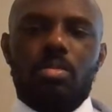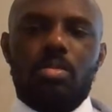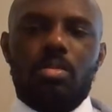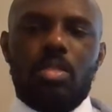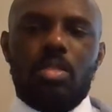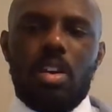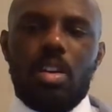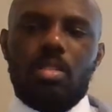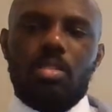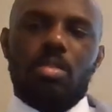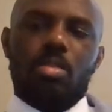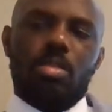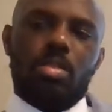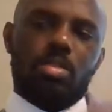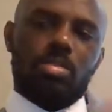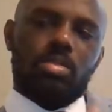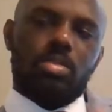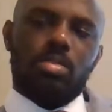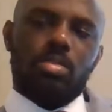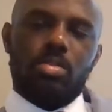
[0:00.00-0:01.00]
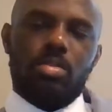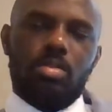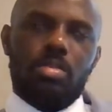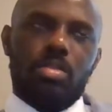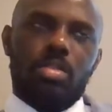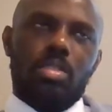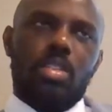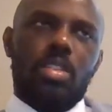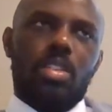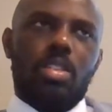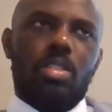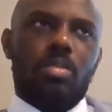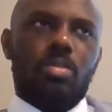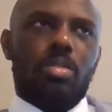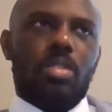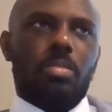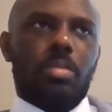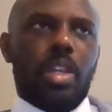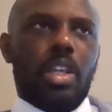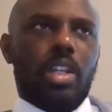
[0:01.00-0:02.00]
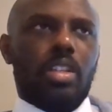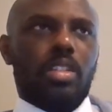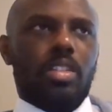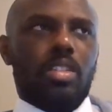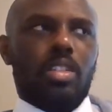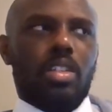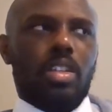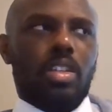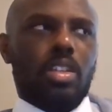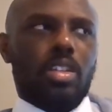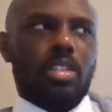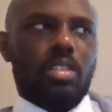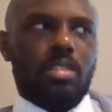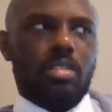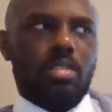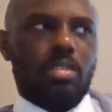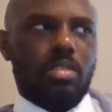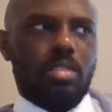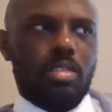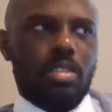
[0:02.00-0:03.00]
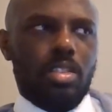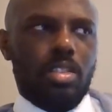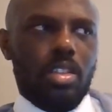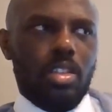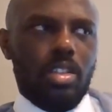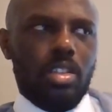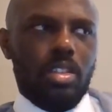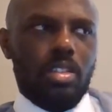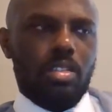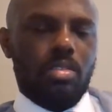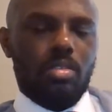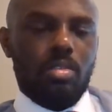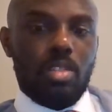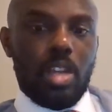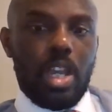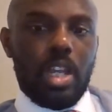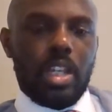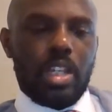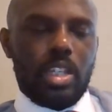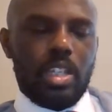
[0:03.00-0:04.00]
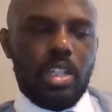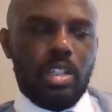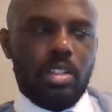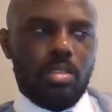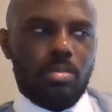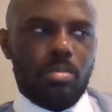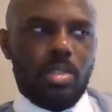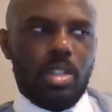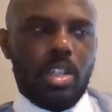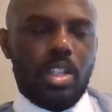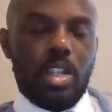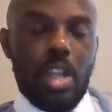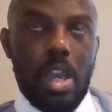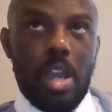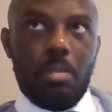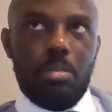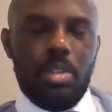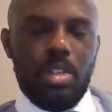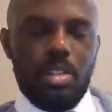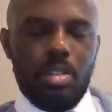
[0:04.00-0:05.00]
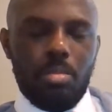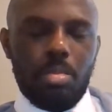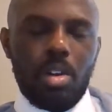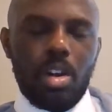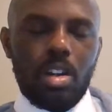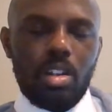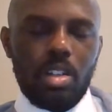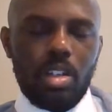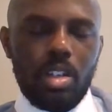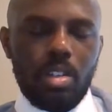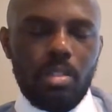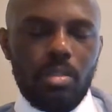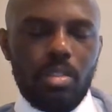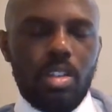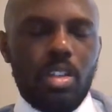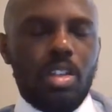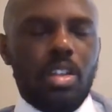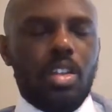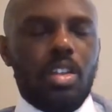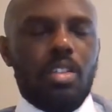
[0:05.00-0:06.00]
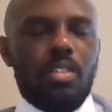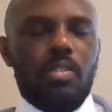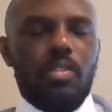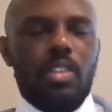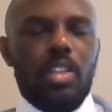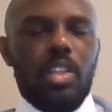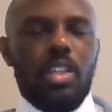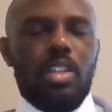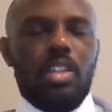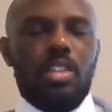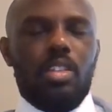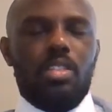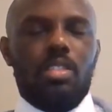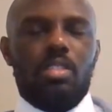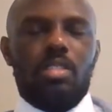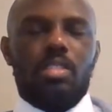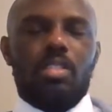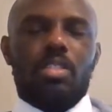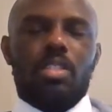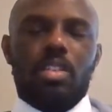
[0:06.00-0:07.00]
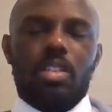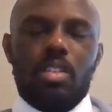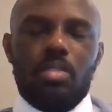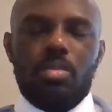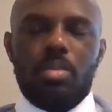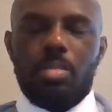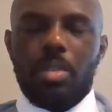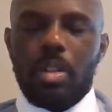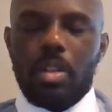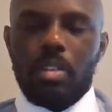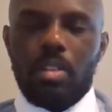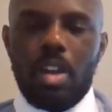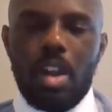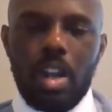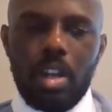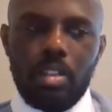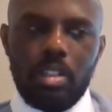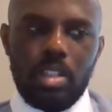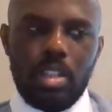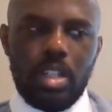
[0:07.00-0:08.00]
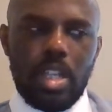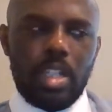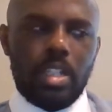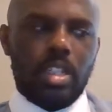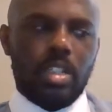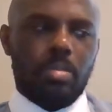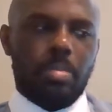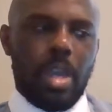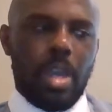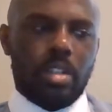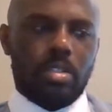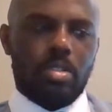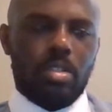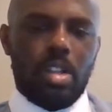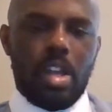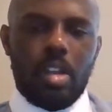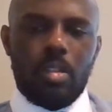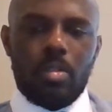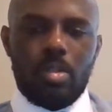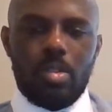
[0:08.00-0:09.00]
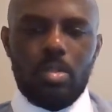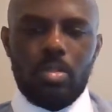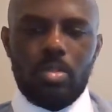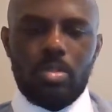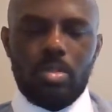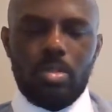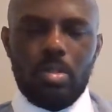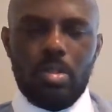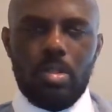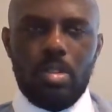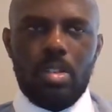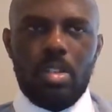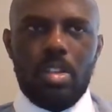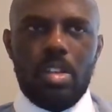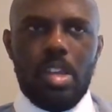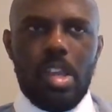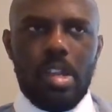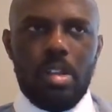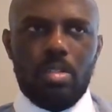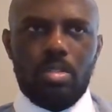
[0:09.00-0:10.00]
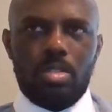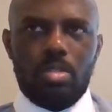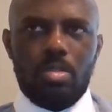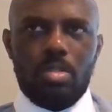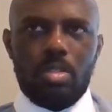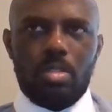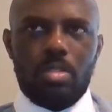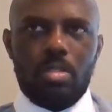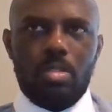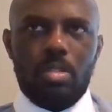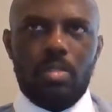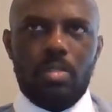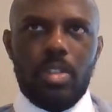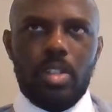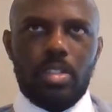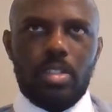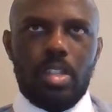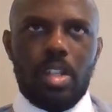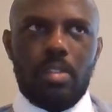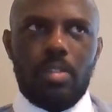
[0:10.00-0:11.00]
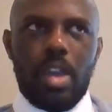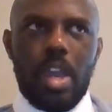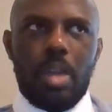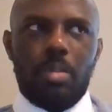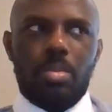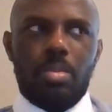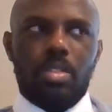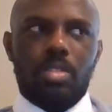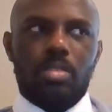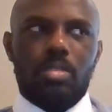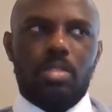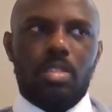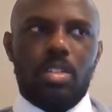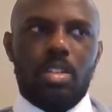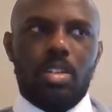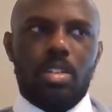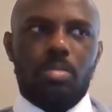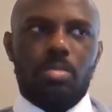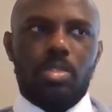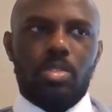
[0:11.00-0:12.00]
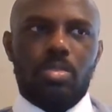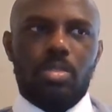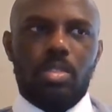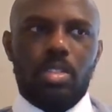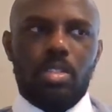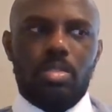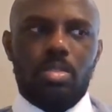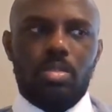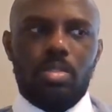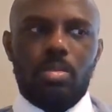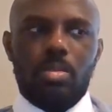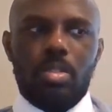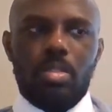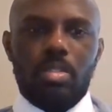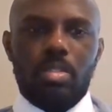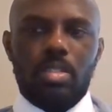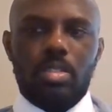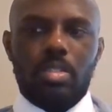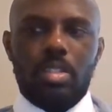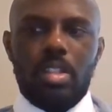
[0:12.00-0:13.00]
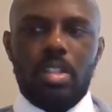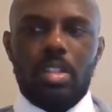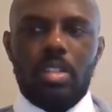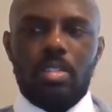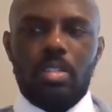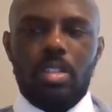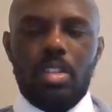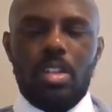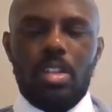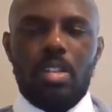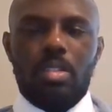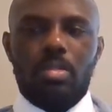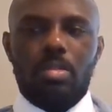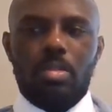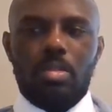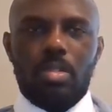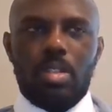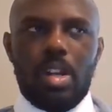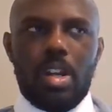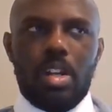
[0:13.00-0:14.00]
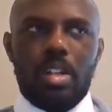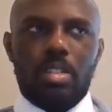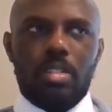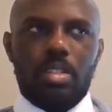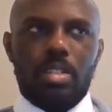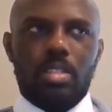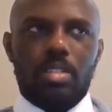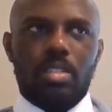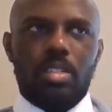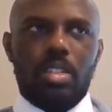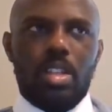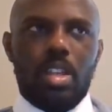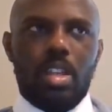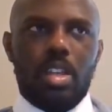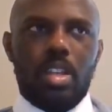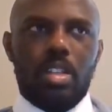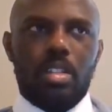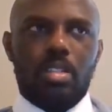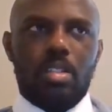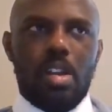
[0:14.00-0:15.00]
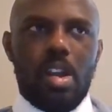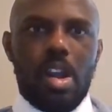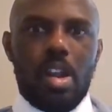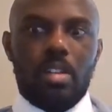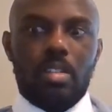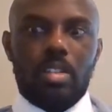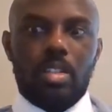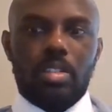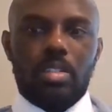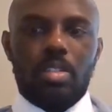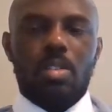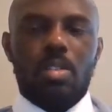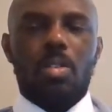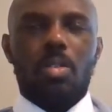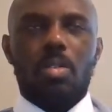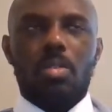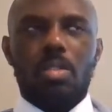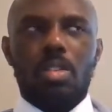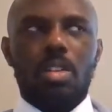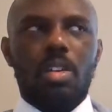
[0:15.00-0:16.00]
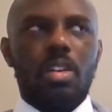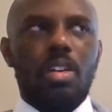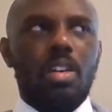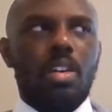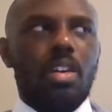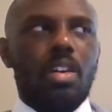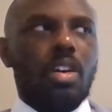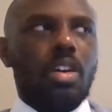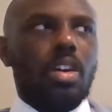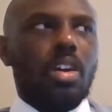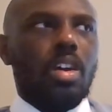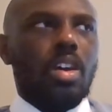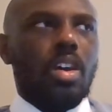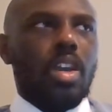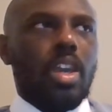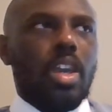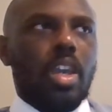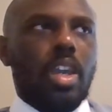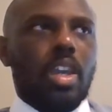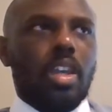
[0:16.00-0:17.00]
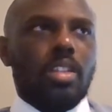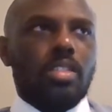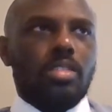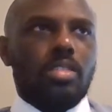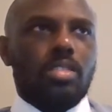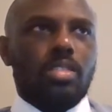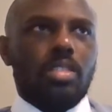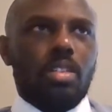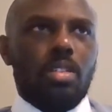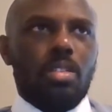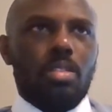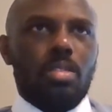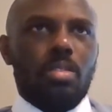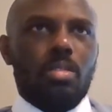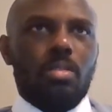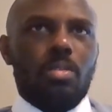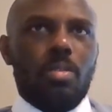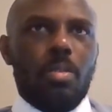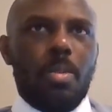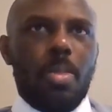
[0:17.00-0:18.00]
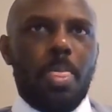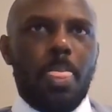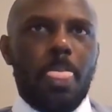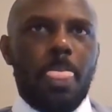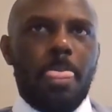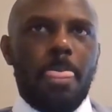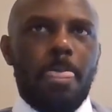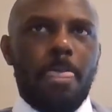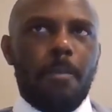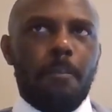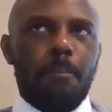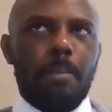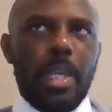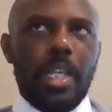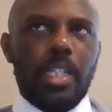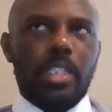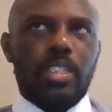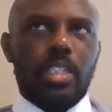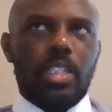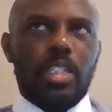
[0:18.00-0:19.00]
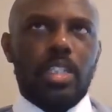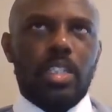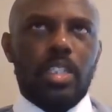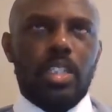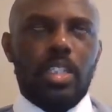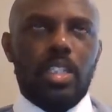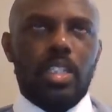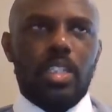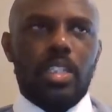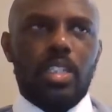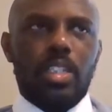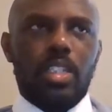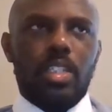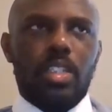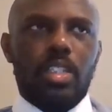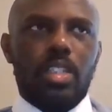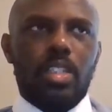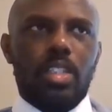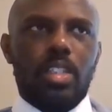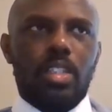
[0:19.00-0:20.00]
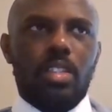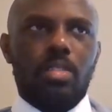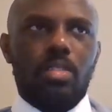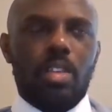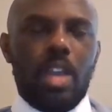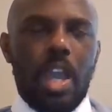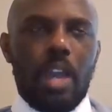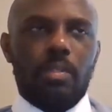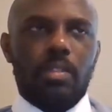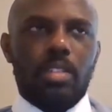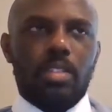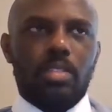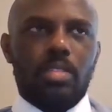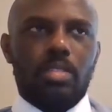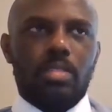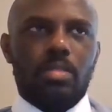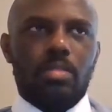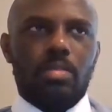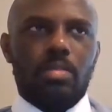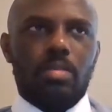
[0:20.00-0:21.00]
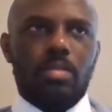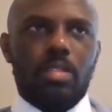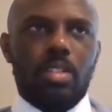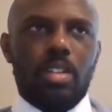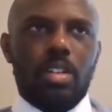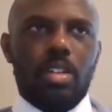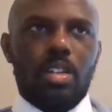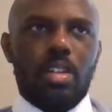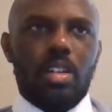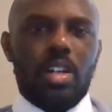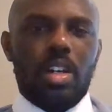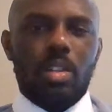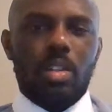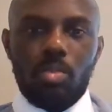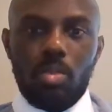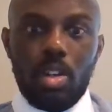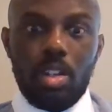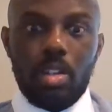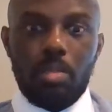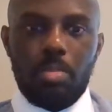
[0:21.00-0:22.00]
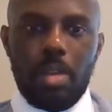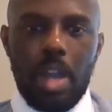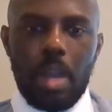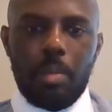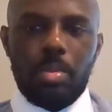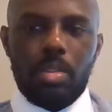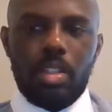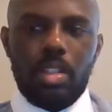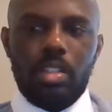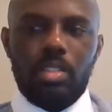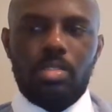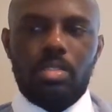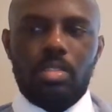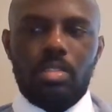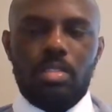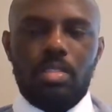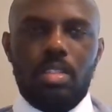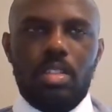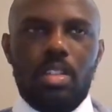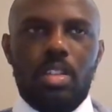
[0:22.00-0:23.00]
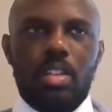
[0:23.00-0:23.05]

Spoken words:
are loyal to remaining in the United Kingdom and not being a part of the Republic of Ireland. And that dates back to a lot of cultural and historical events that have happened between the two communities in Northern Ireland and Ireland as a whole. And so basically, you have this unwanted population